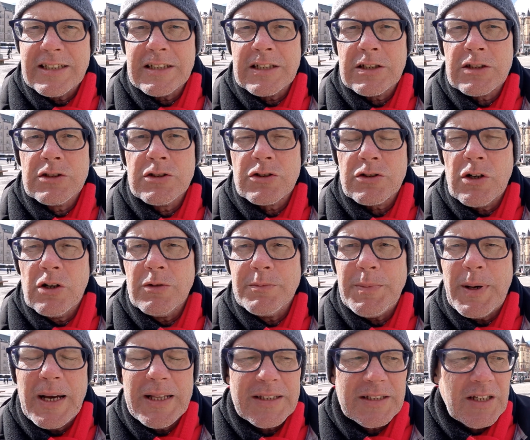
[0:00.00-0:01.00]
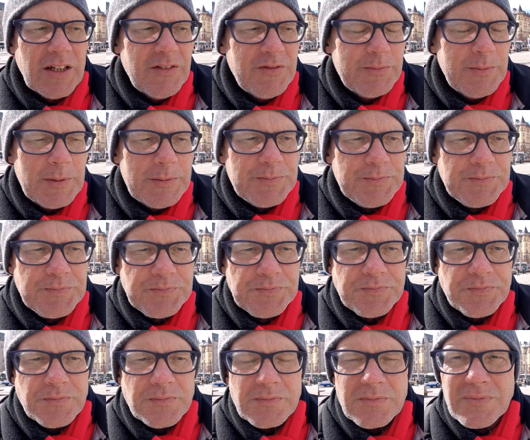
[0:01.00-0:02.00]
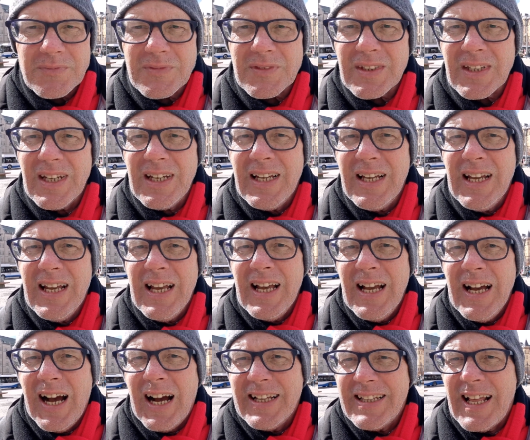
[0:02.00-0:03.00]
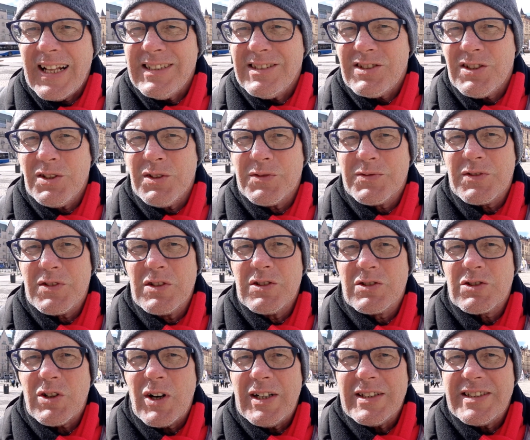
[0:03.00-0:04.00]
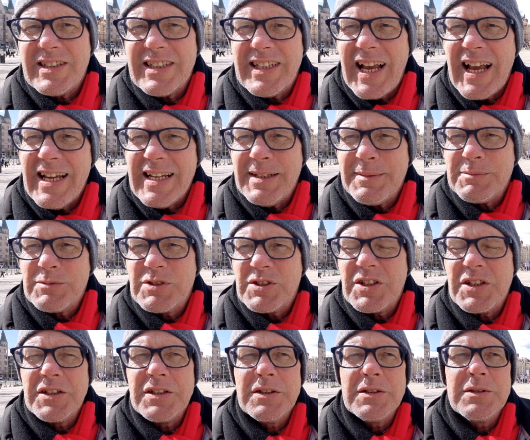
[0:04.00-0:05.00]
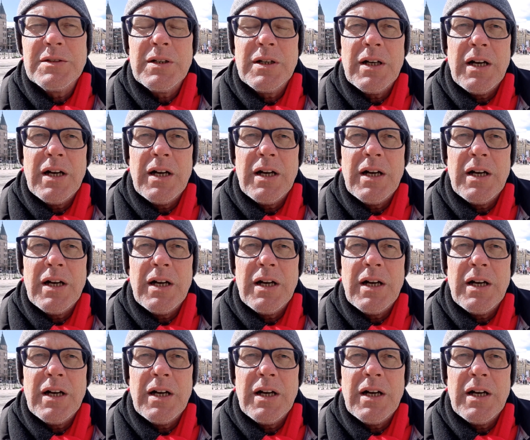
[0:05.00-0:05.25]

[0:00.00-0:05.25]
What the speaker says: and controlled by the government. I then sort of tried to get him to.